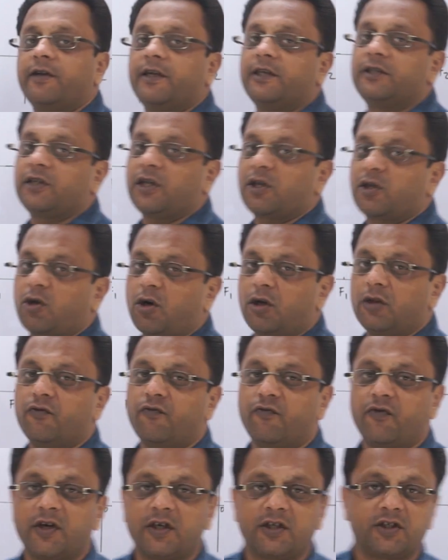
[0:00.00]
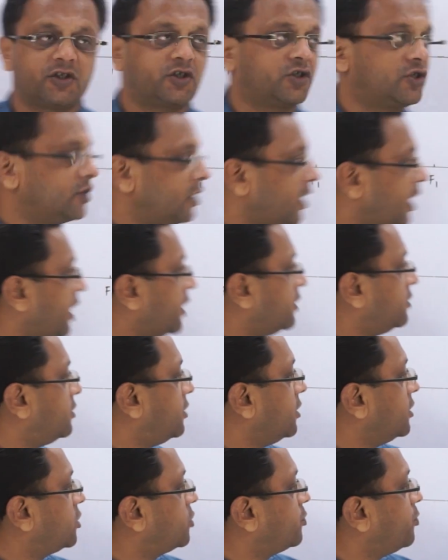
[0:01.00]
rays, are converged at
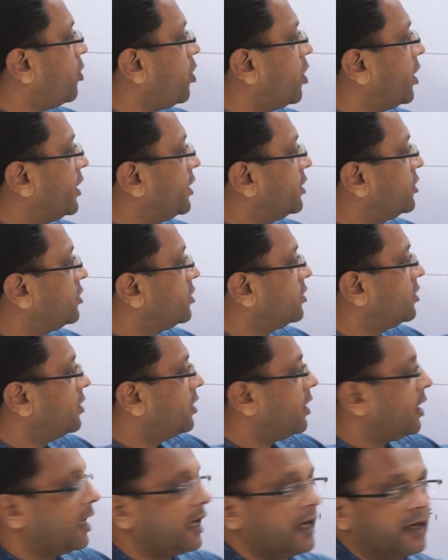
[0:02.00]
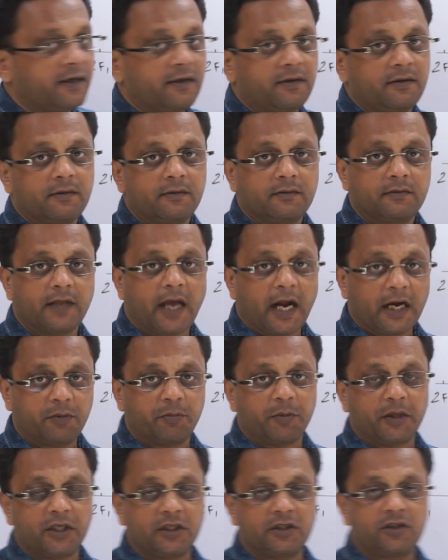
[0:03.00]
this point, and that
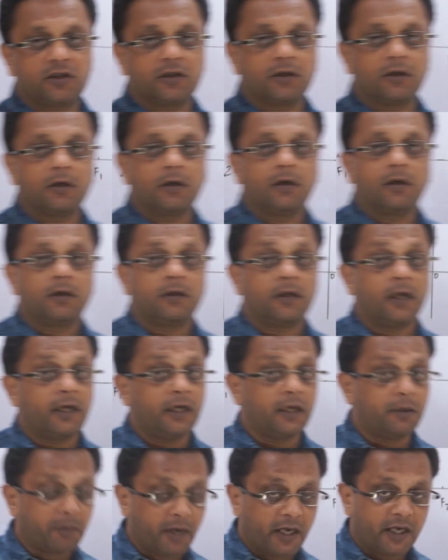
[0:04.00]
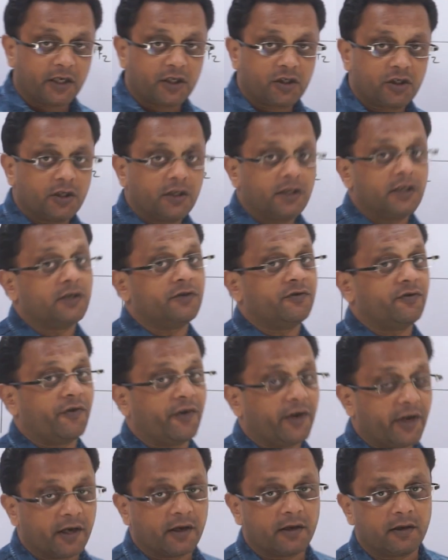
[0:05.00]
means the image is
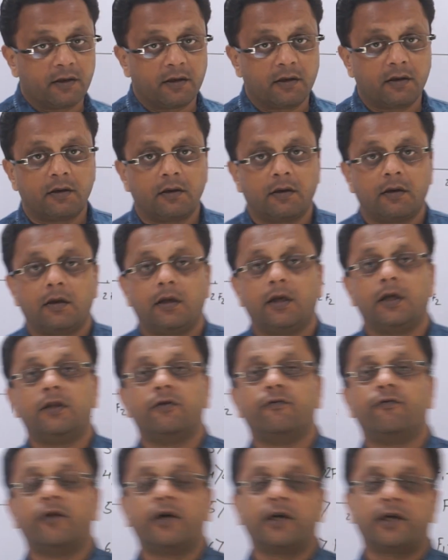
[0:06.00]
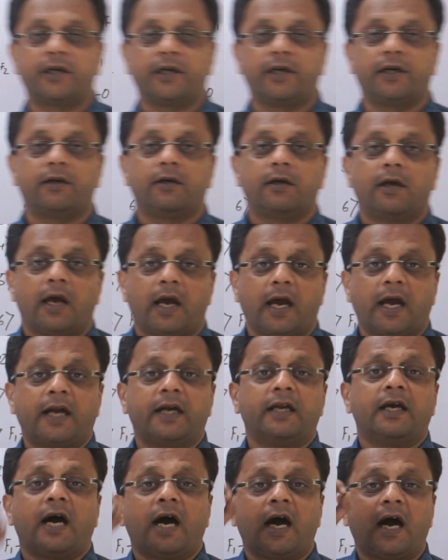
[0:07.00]
real, inverted,
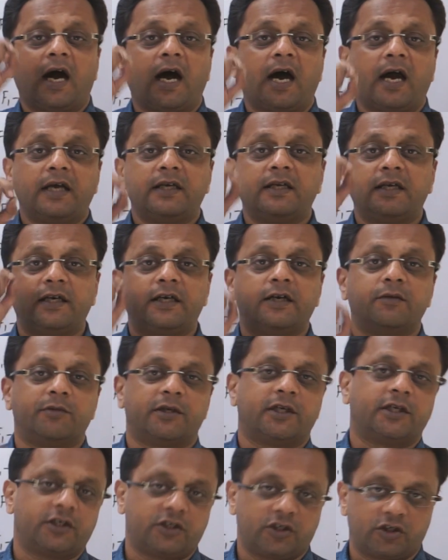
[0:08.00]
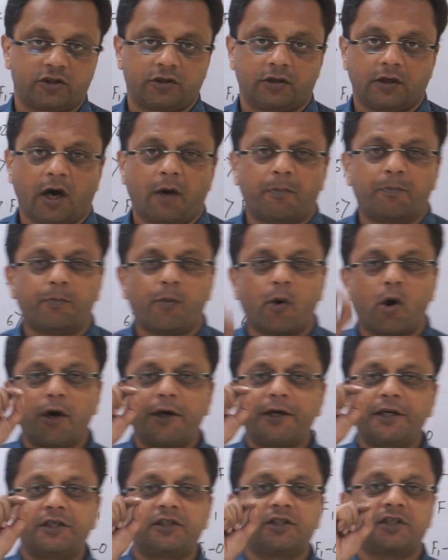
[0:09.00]
and highly diminished. A
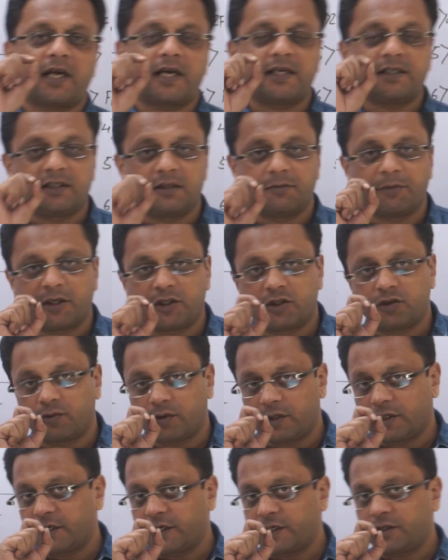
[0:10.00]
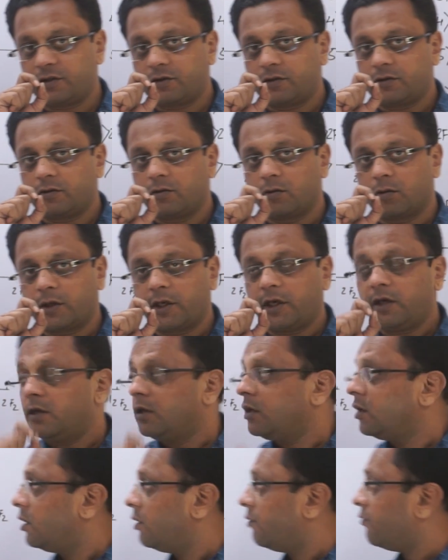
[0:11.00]
point size image you will get. Okay,
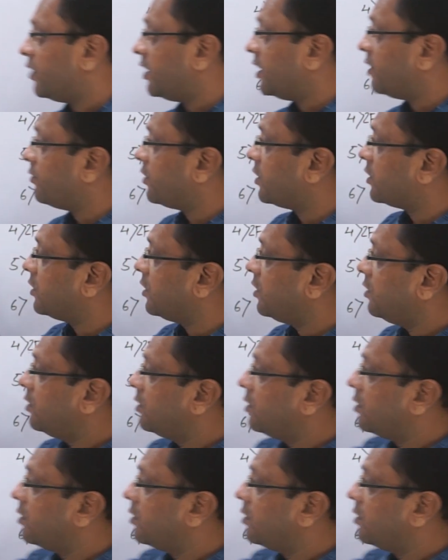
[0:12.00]
whenever the